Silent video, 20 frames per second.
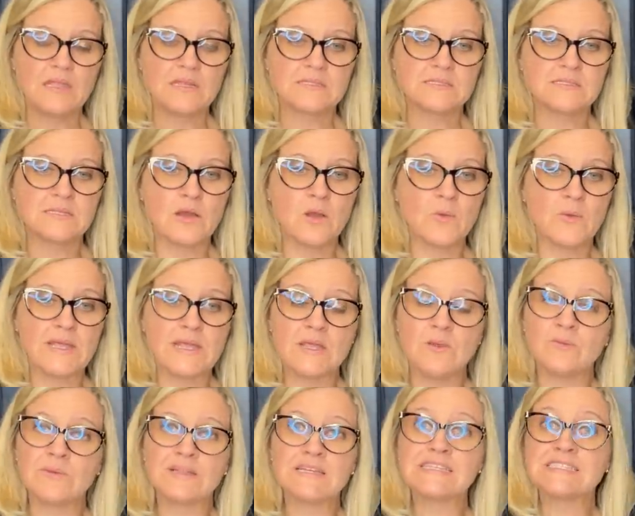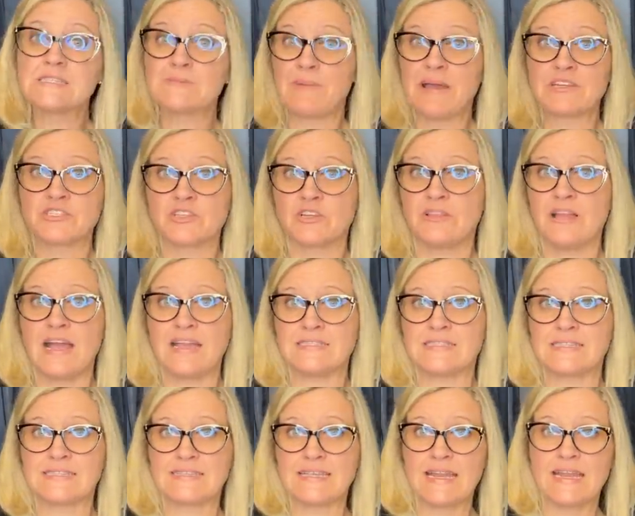so he really
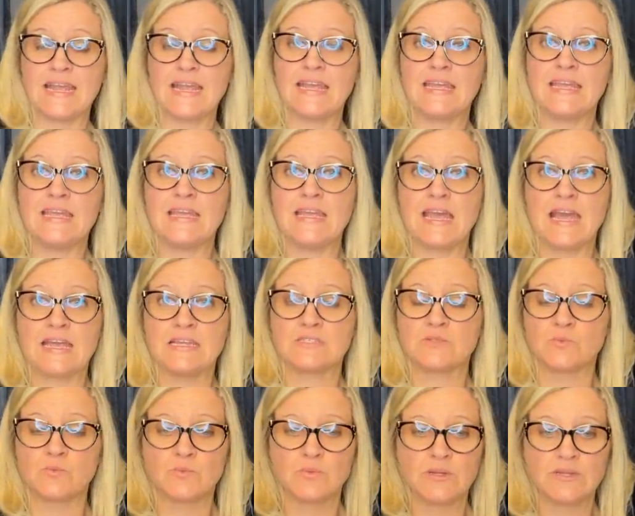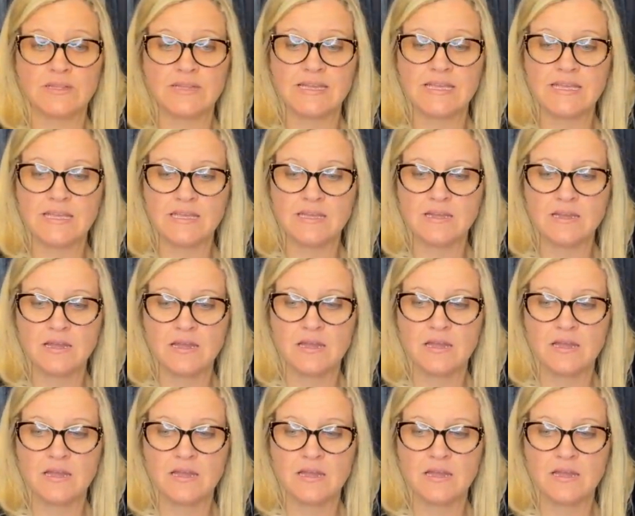specializes in it. He has really